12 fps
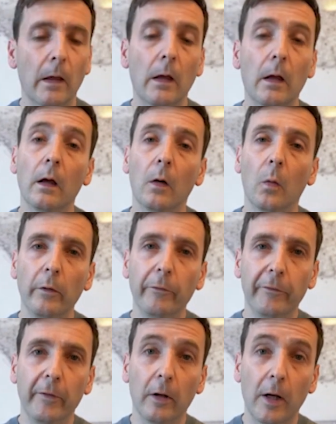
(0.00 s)
Once the
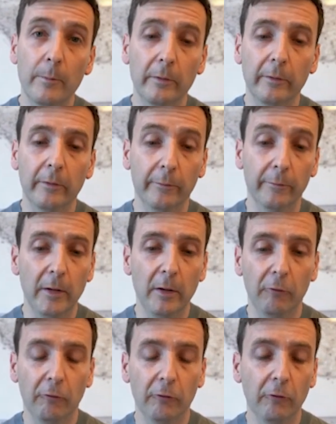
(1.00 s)
alignment is finished,
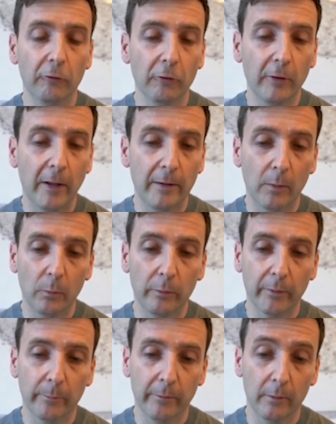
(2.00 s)
you should end up with something
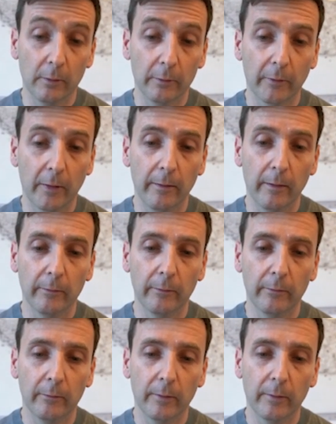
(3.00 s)
that looks like this.